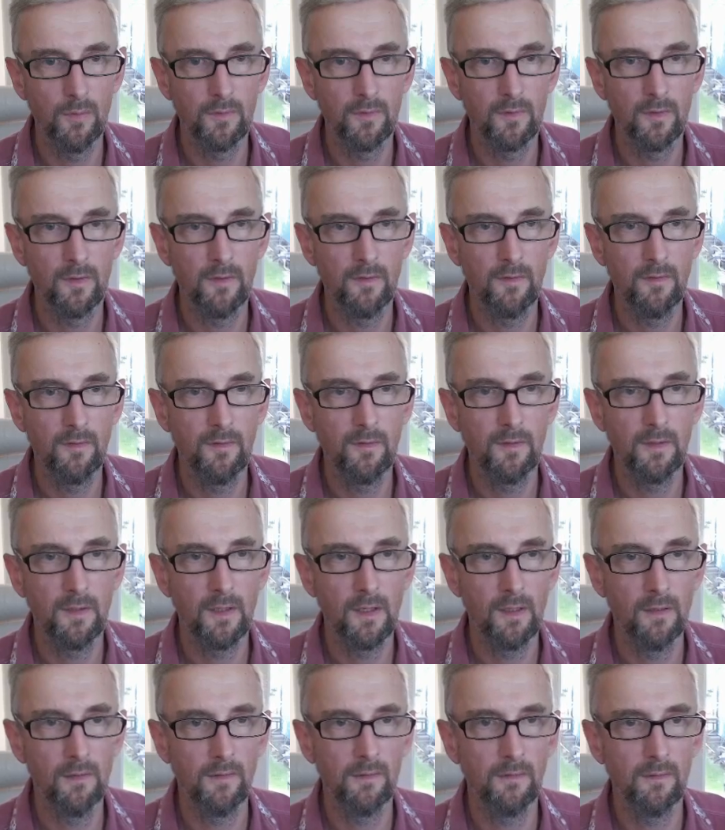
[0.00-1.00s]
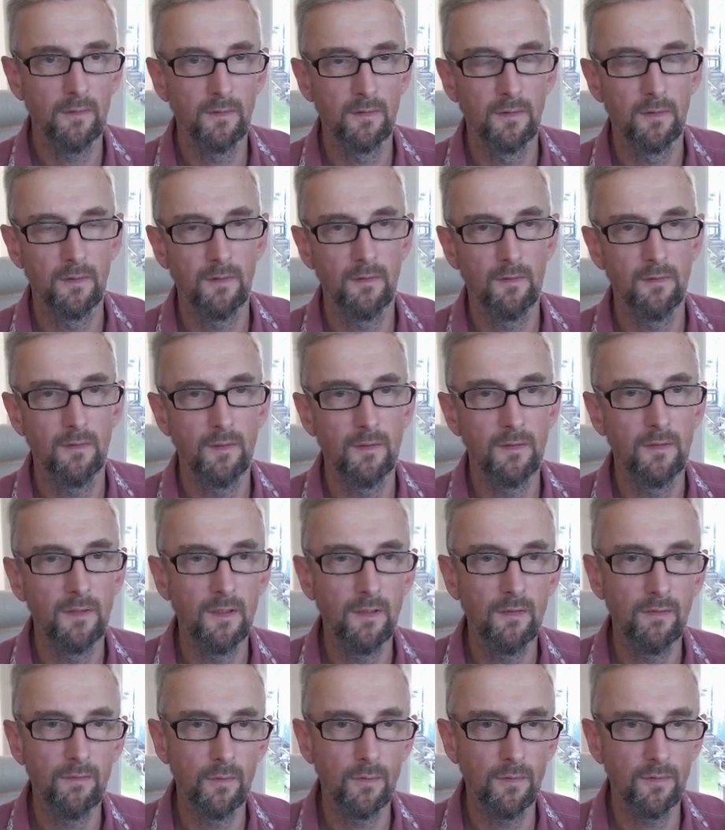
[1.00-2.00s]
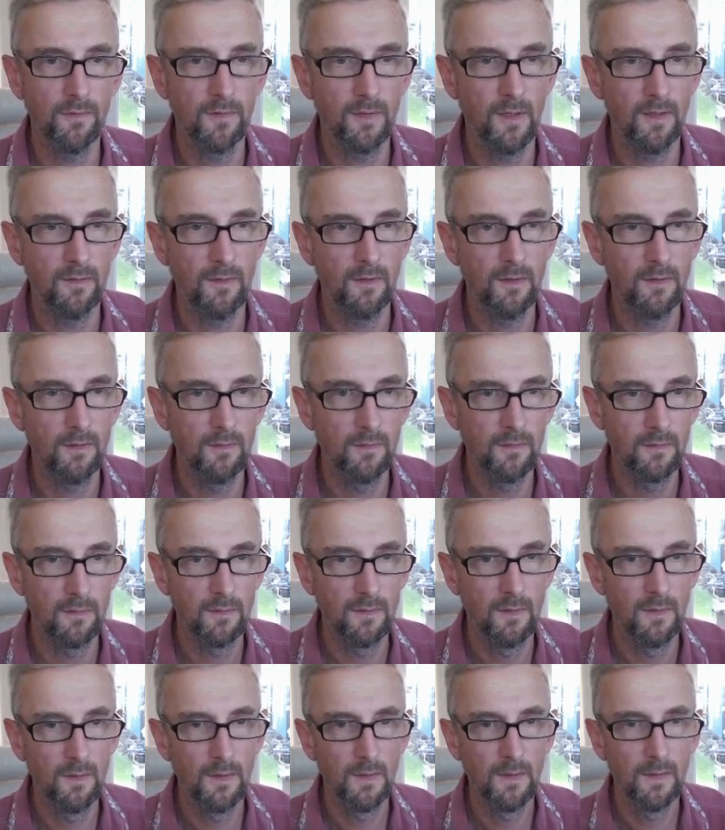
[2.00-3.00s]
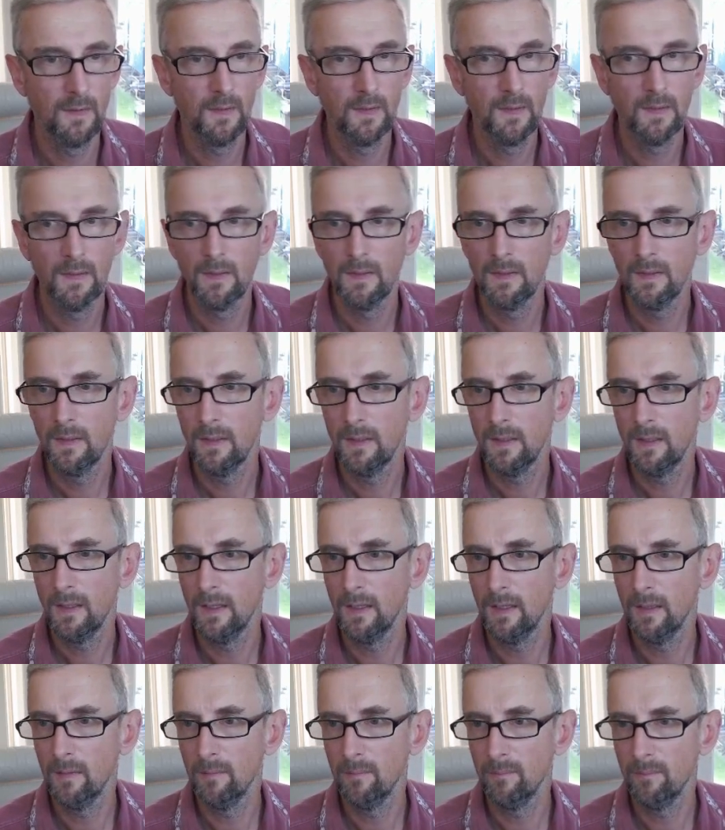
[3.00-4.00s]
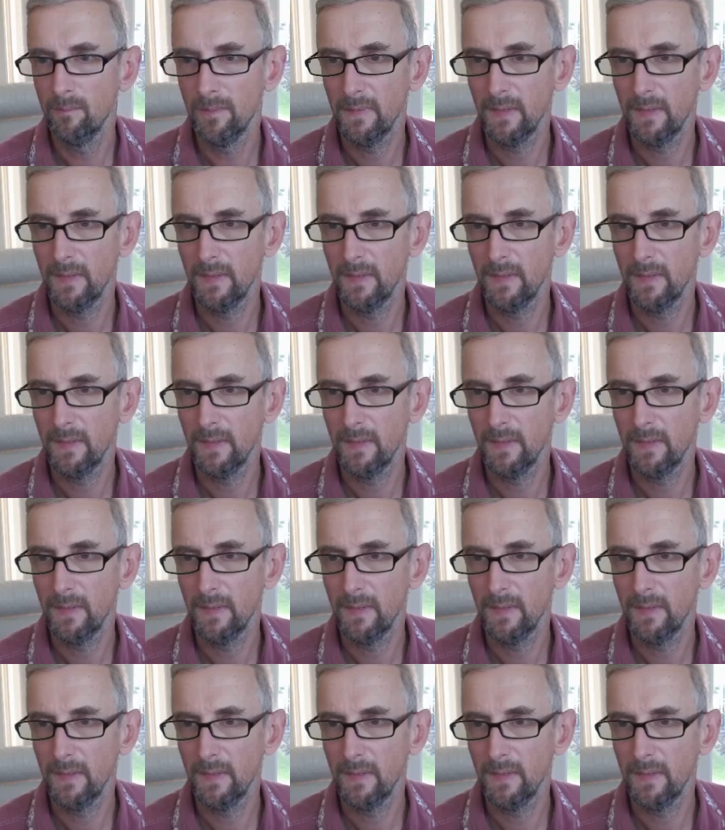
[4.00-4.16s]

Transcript: So this is the default settings, and